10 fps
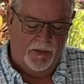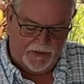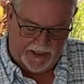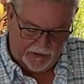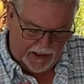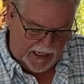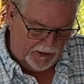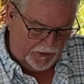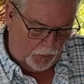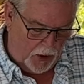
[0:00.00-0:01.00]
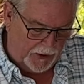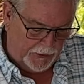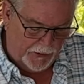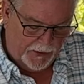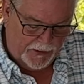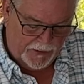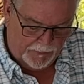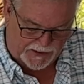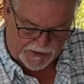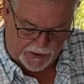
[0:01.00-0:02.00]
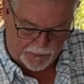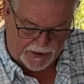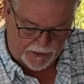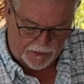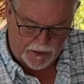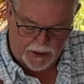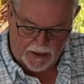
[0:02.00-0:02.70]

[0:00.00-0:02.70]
we've got our gallon of water mixed up here.